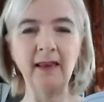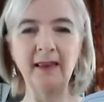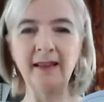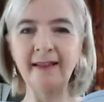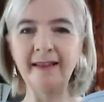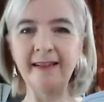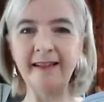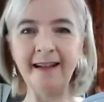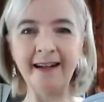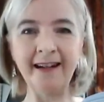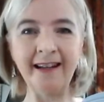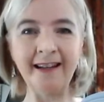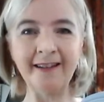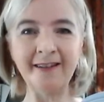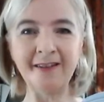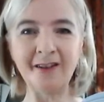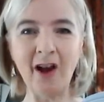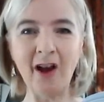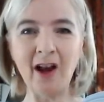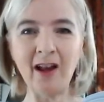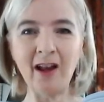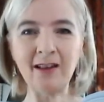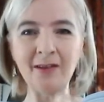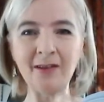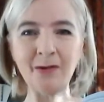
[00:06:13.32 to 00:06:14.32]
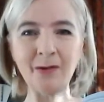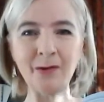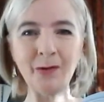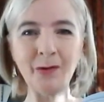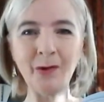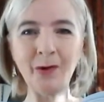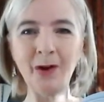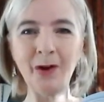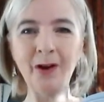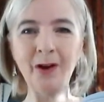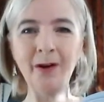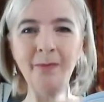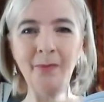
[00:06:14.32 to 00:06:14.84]
The city sights
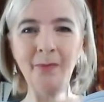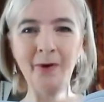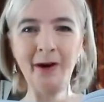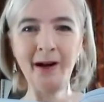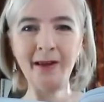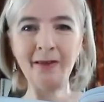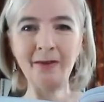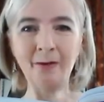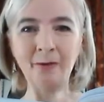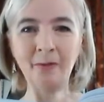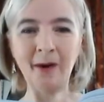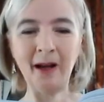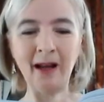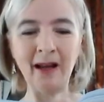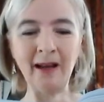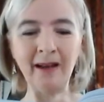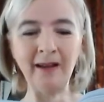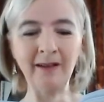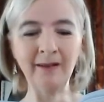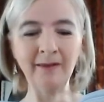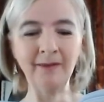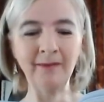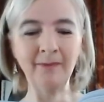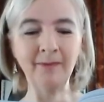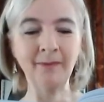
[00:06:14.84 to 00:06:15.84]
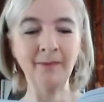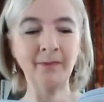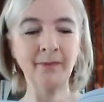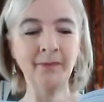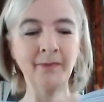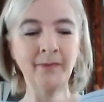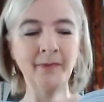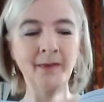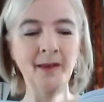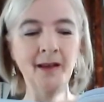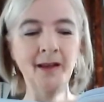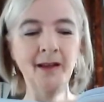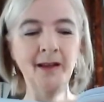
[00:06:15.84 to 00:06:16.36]
took her breath away.
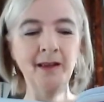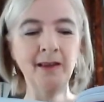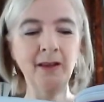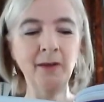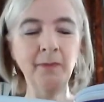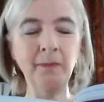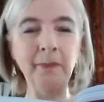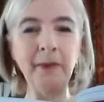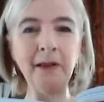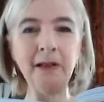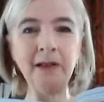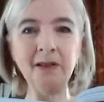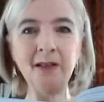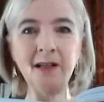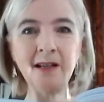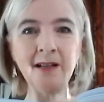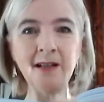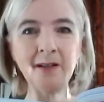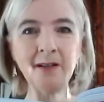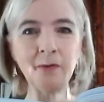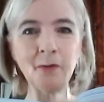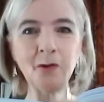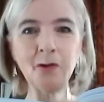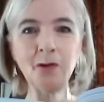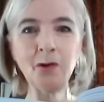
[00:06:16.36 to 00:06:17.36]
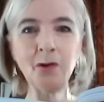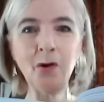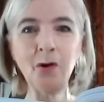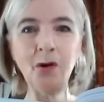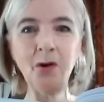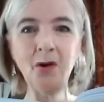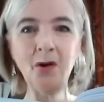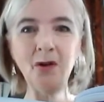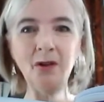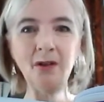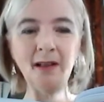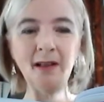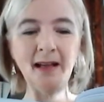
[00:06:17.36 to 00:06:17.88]
The buildings were
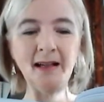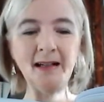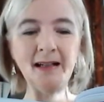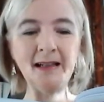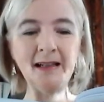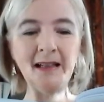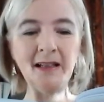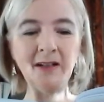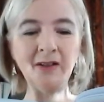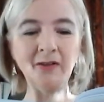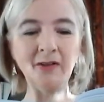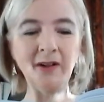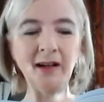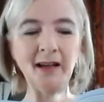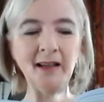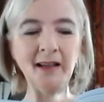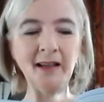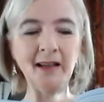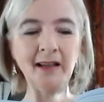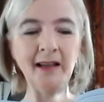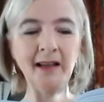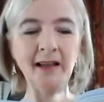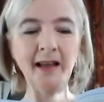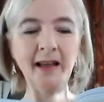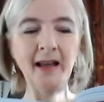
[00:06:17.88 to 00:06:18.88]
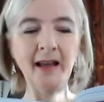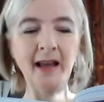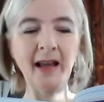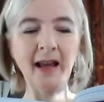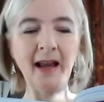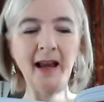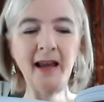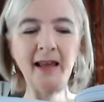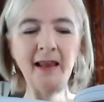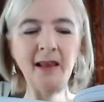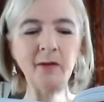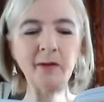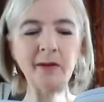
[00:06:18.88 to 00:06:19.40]
tall and glittering,
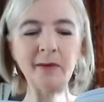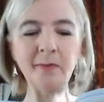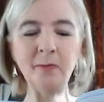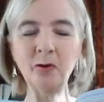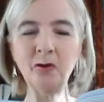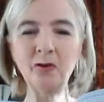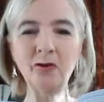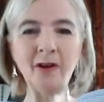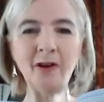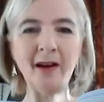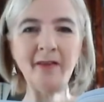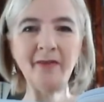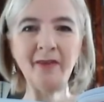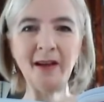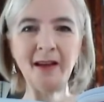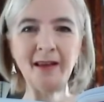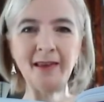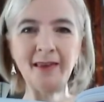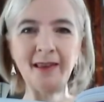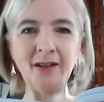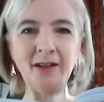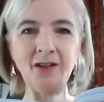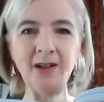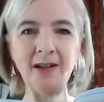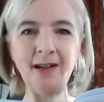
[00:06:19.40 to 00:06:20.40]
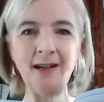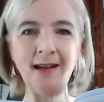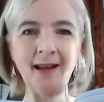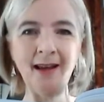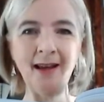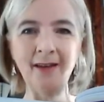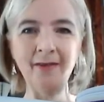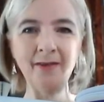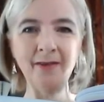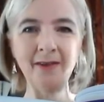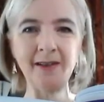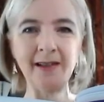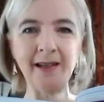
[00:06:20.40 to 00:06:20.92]
and there was more traffic than she'd
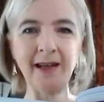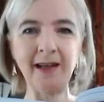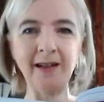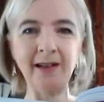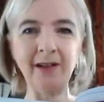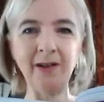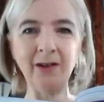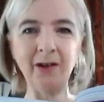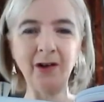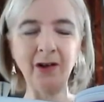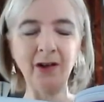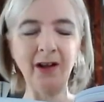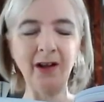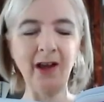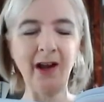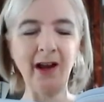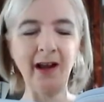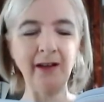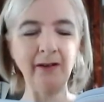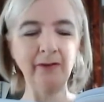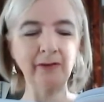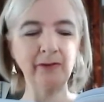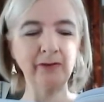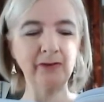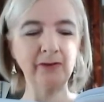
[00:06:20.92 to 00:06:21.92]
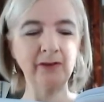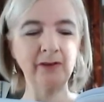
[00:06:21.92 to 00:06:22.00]
ever seen in her life.